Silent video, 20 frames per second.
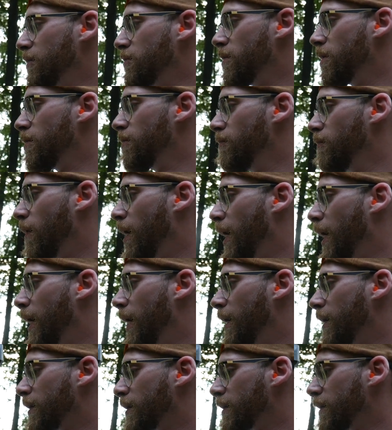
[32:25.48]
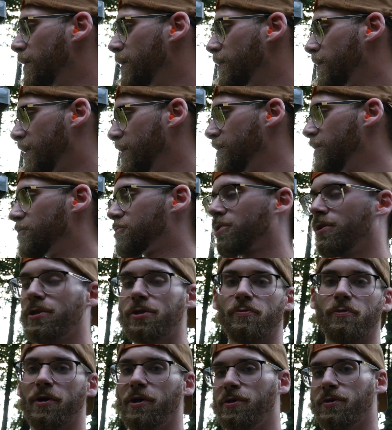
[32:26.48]
know, conditions
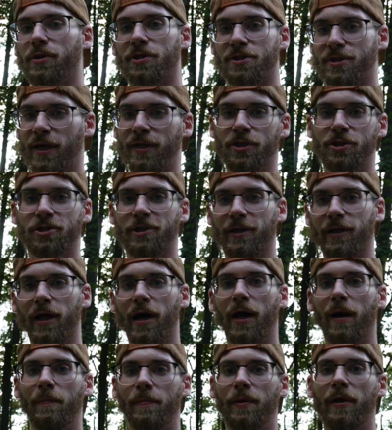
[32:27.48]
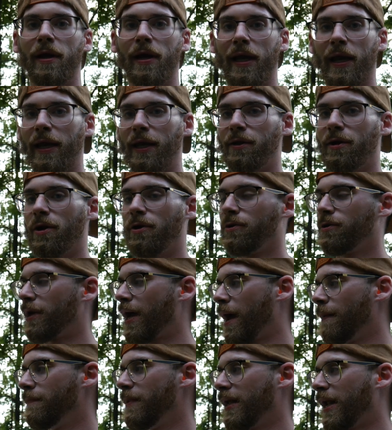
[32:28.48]
where the sun's still up, you know, you
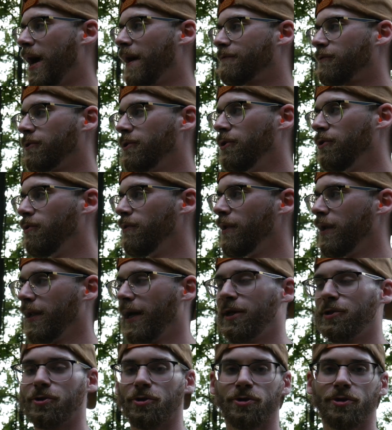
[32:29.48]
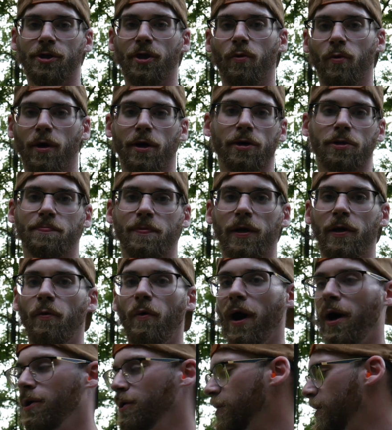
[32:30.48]
got mid-afternoon, the laser still works pretty
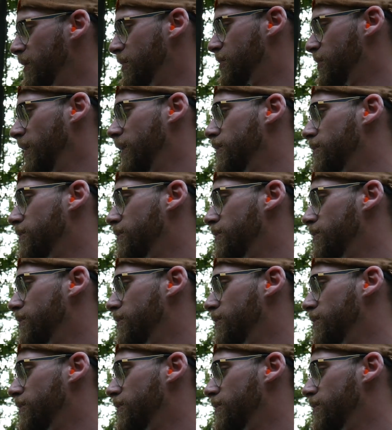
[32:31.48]
well. You can see it